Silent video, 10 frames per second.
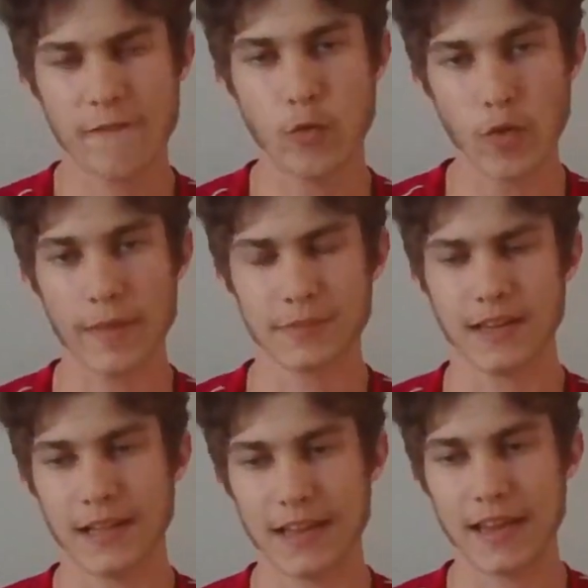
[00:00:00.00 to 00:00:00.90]
for him
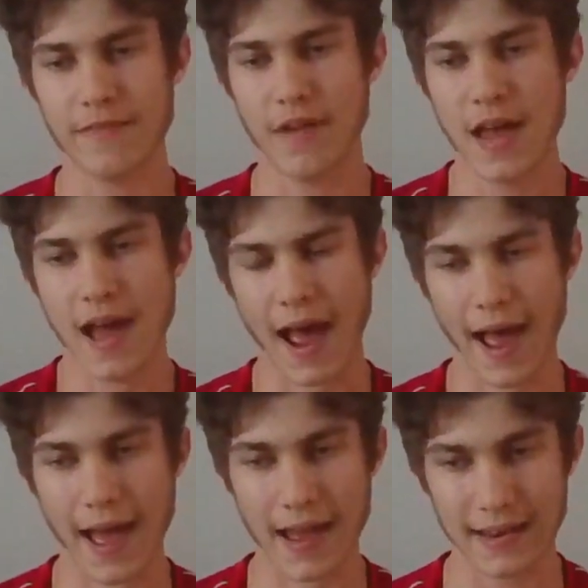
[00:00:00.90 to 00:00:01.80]
to leave.
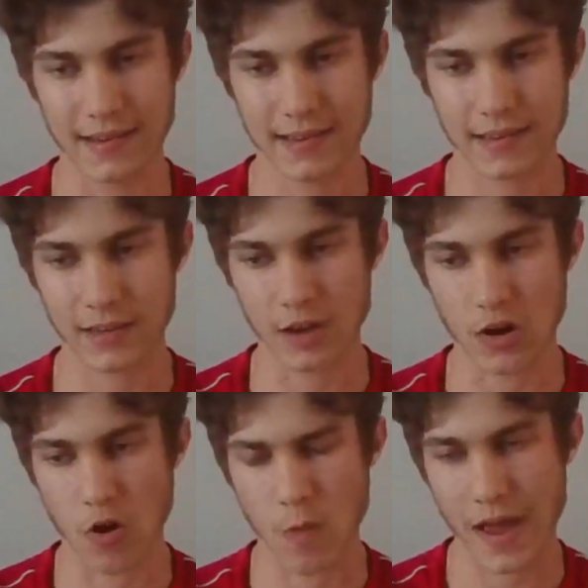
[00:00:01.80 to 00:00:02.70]
And you
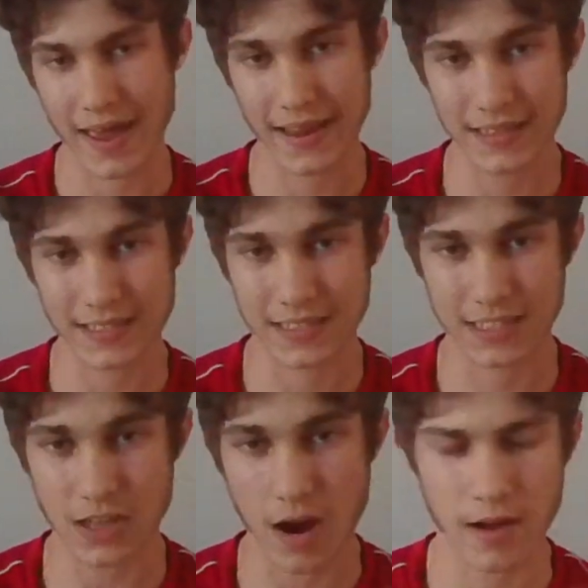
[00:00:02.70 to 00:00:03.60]
know his
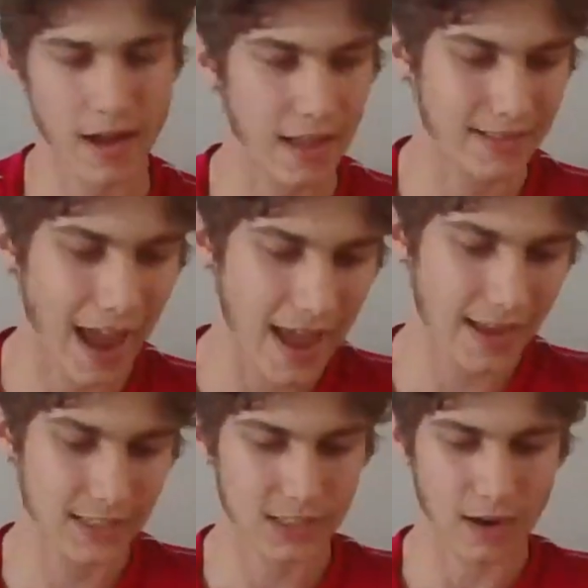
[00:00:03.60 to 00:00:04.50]
style, uh, De
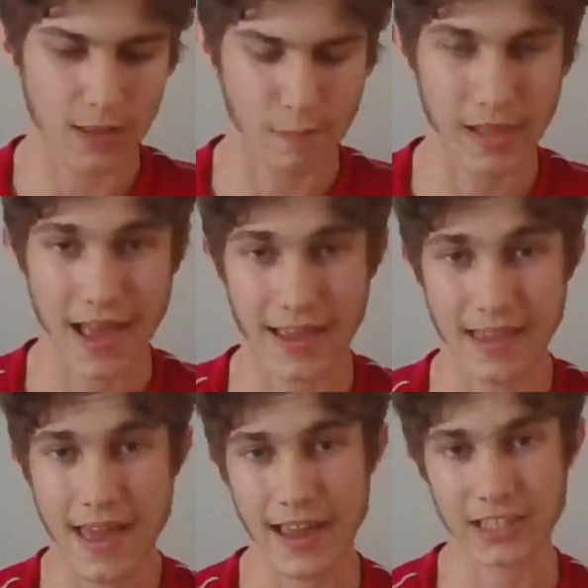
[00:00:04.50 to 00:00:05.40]
Gea's style of
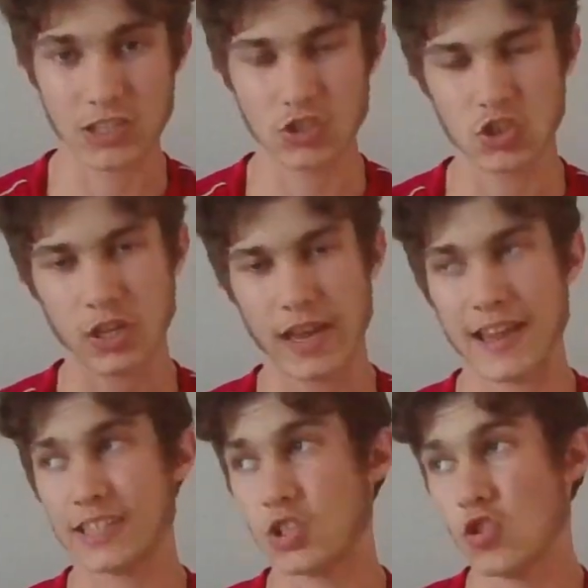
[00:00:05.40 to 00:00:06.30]
play isn't just
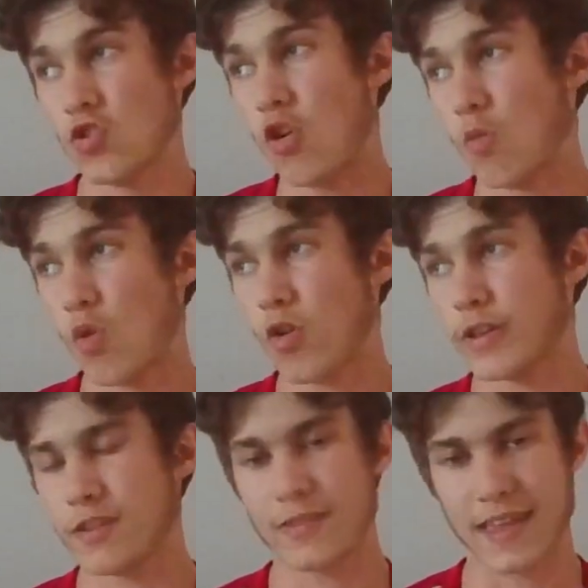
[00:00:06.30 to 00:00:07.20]
it's not
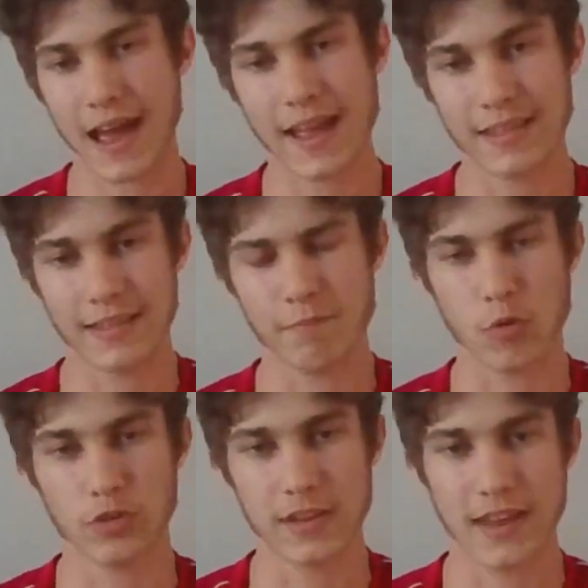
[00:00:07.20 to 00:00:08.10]
what you get in
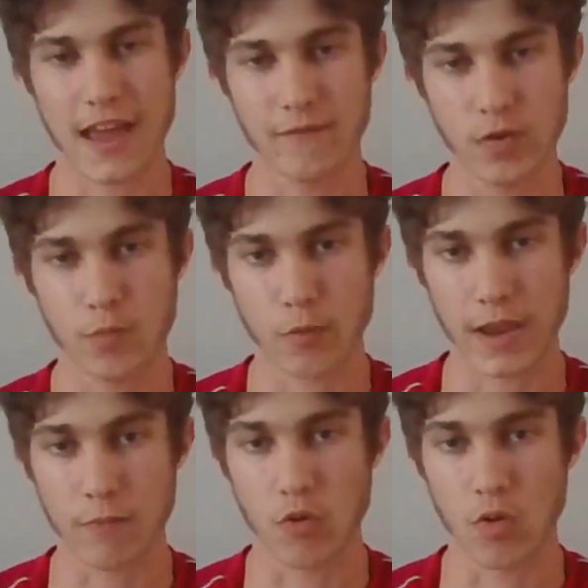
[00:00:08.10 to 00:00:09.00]
modern day football
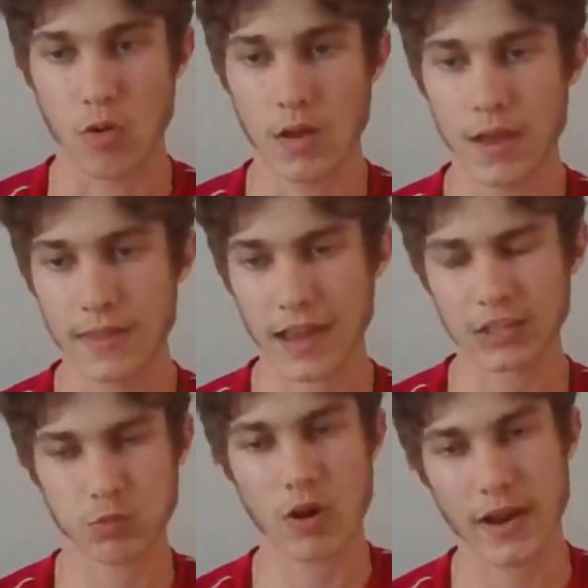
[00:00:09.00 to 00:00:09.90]
anymore.
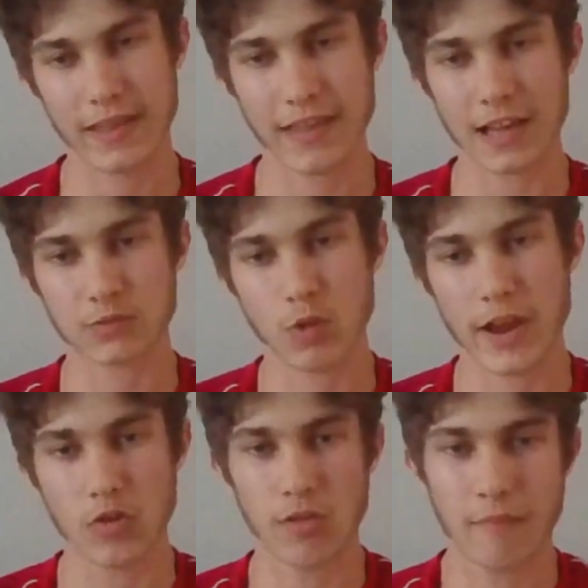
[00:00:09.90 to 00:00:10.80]
That's why that's why
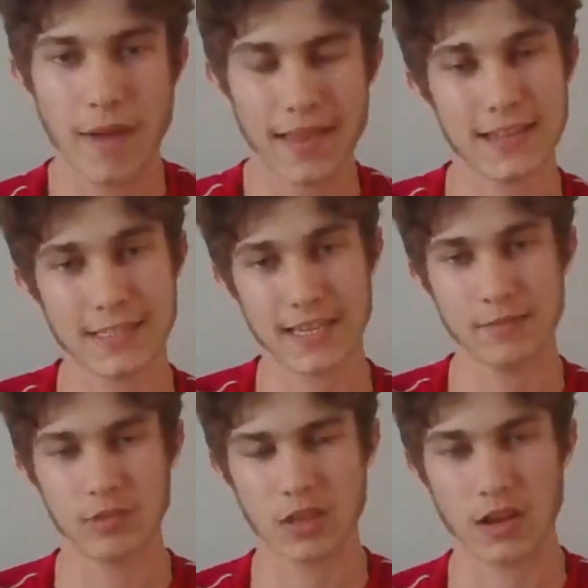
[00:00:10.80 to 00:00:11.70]
not many
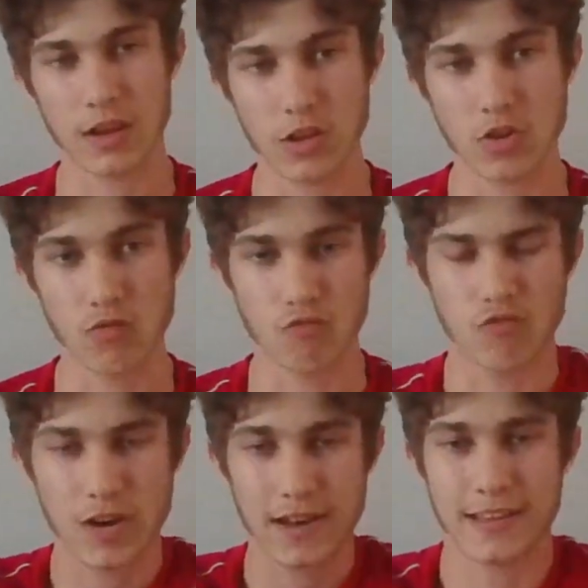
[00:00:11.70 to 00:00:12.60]
teams are you know
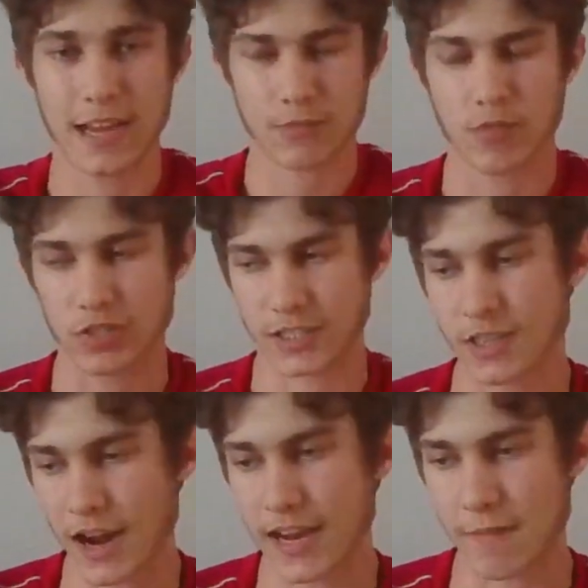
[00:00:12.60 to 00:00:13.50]
really desperate to
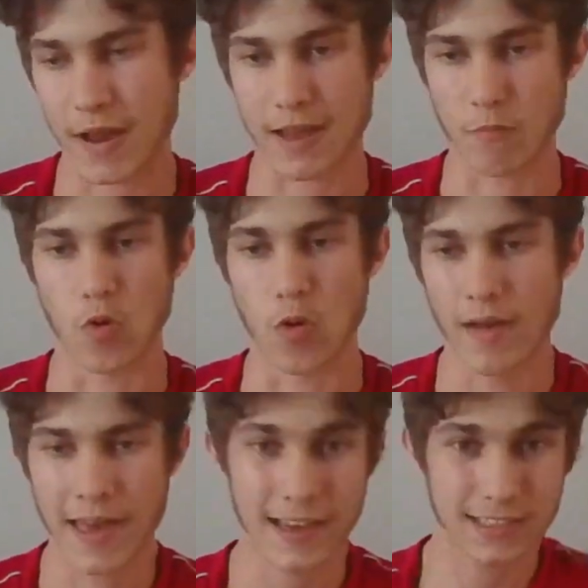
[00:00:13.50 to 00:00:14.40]
sign him anymore.
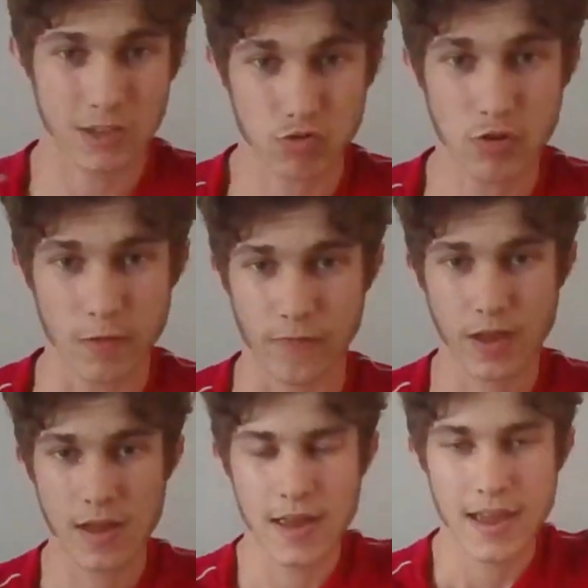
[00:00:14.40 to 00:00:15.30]
It's the truth.
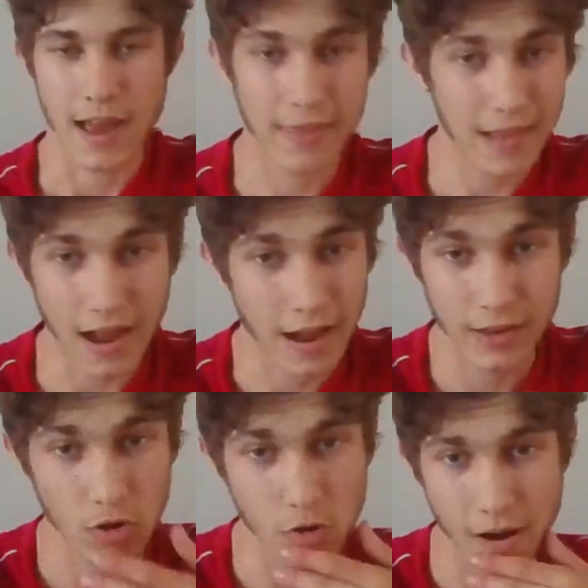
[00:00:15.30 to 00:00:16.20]
And
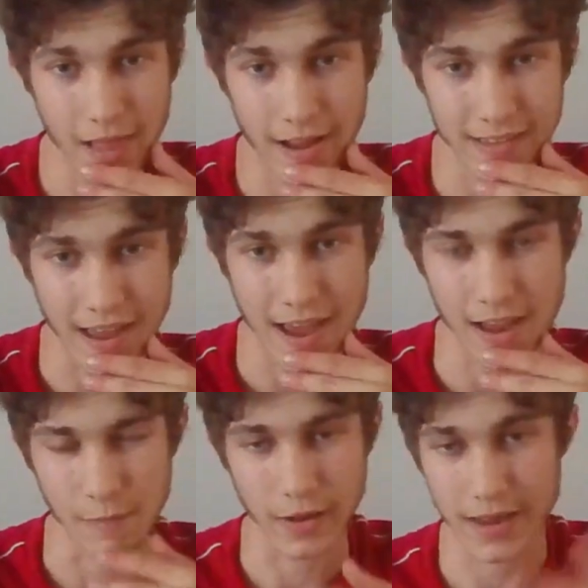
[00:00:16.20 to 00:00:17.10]
and you know, I like De
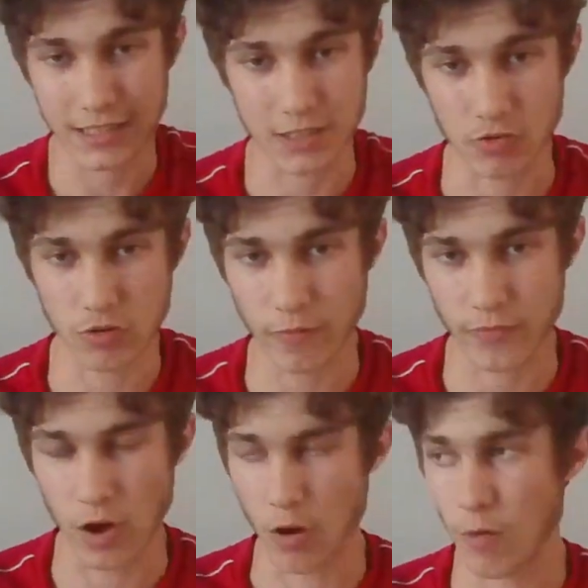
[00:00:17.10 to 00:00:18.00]
Gea, but it's the truth
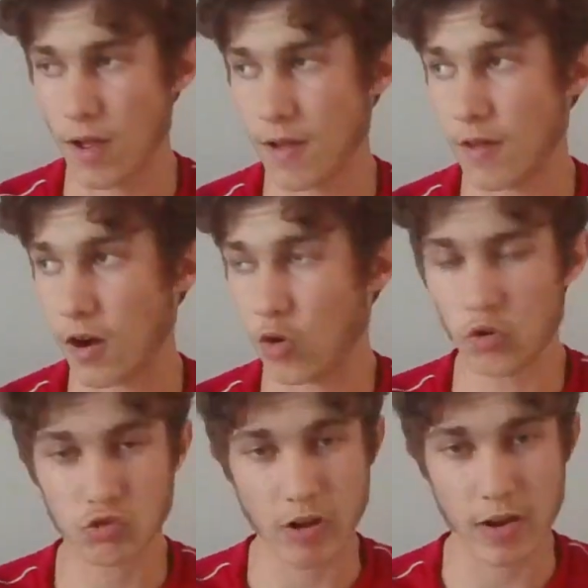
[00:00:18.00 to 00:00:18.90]
though.
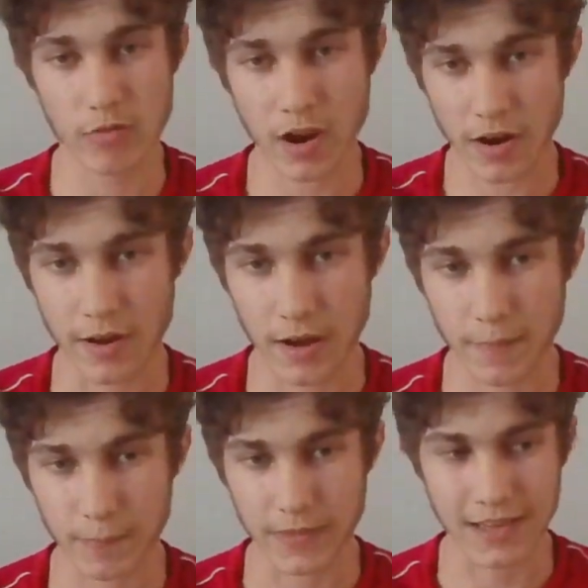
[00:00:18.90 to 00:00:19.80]
Andre
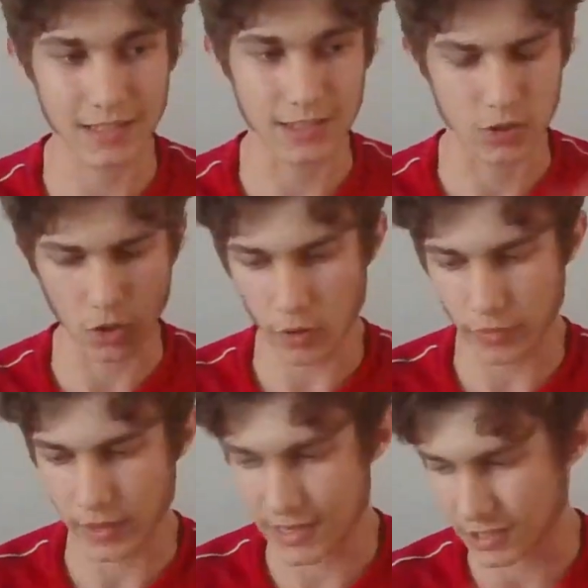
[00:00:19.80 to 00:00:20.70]
Onana, he's
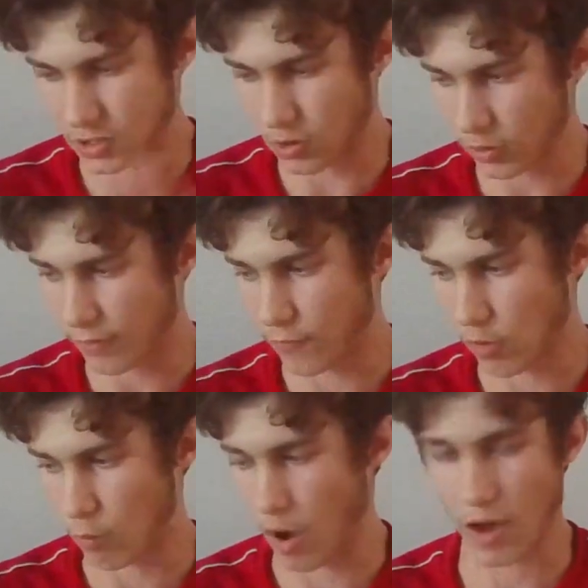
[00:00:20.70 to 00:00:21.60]
got he's got the
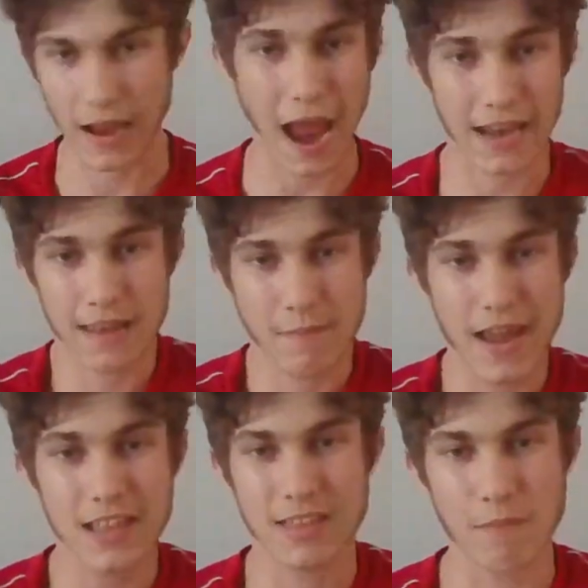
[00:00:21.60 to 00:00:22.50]
footwork, and he
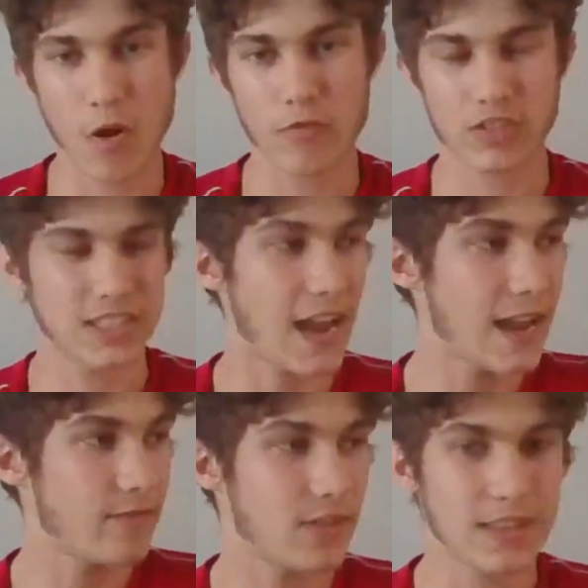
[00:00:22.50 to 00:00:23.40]
made the most
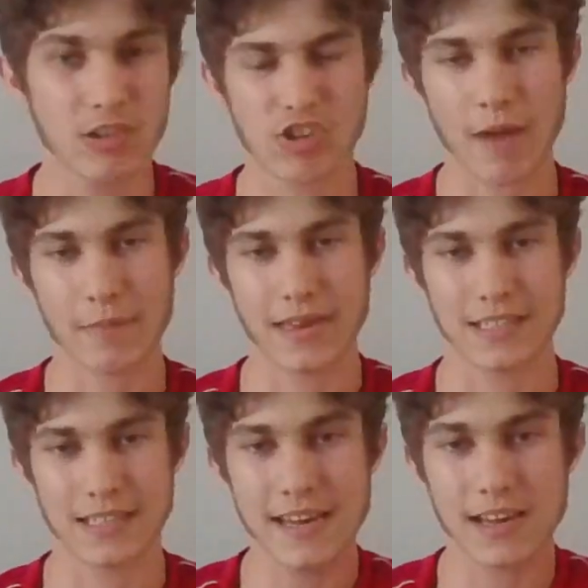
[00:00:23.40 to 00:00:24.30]
saves in the
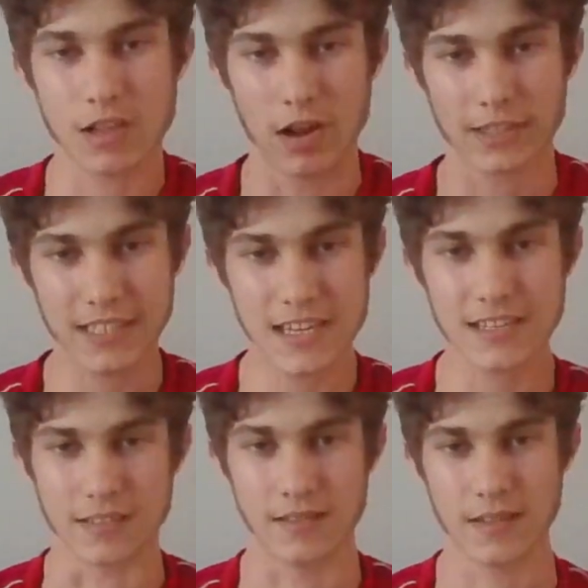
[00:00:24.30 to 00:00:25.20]
Champions League last
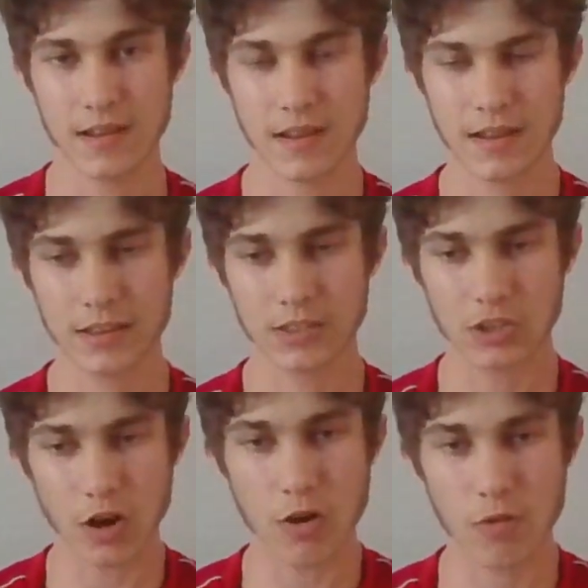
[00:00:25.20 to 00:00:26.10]
season.
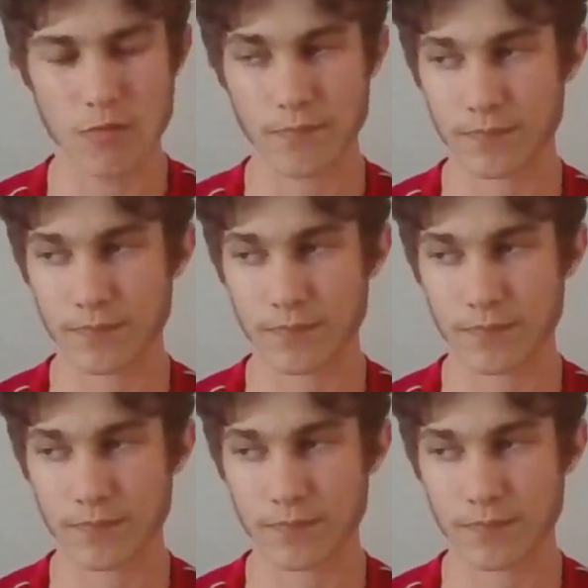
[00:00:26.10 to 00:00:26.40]
So